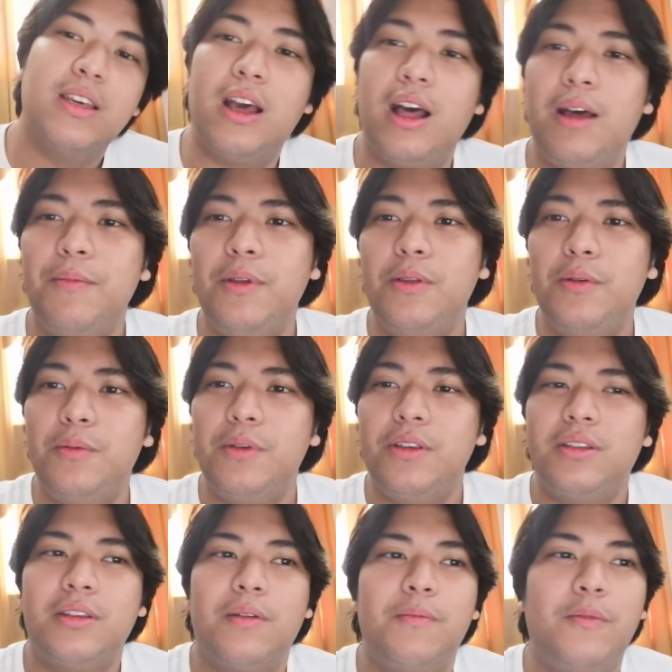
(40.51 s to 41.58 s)
I'll be doing
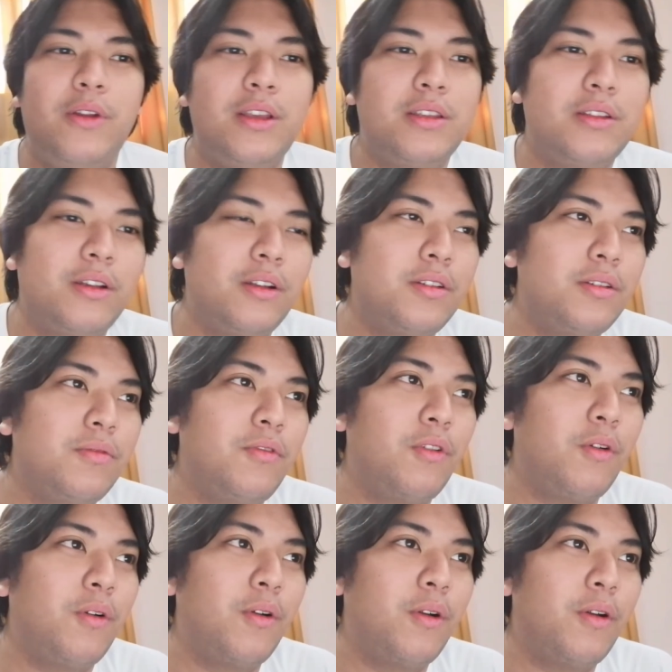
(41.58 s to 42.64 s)
some research
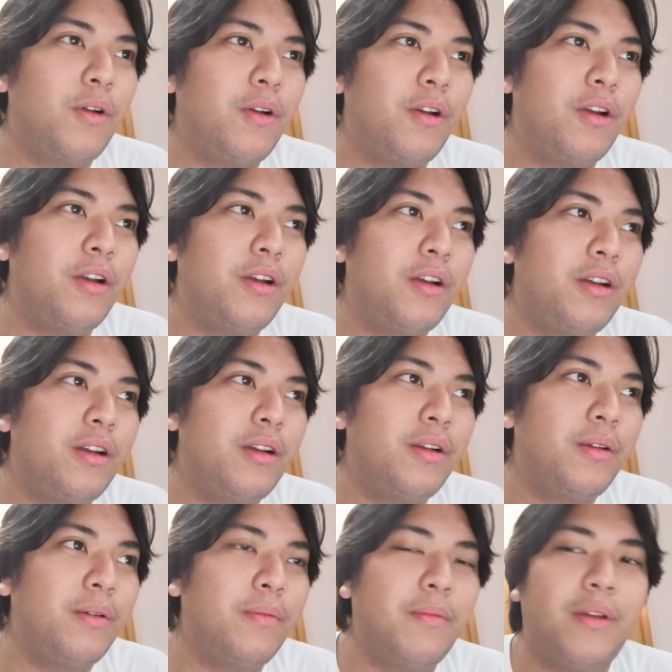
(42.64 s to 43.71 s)
for
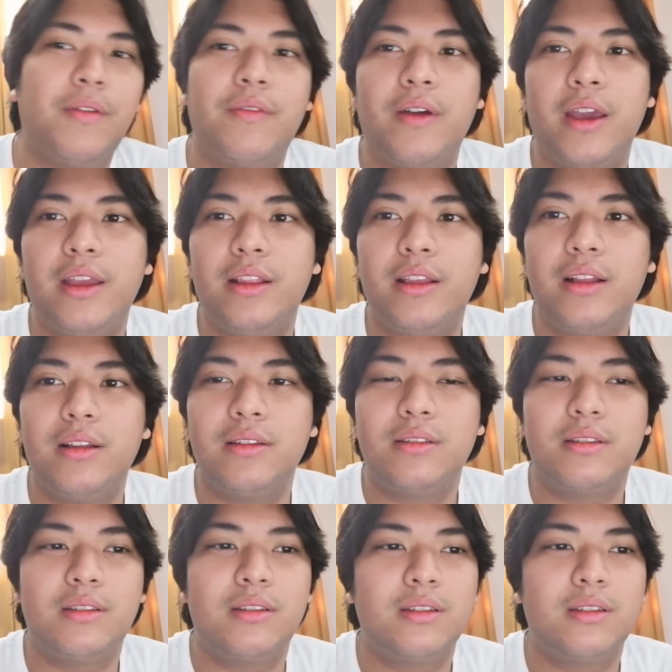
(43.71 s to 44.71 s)
my finals.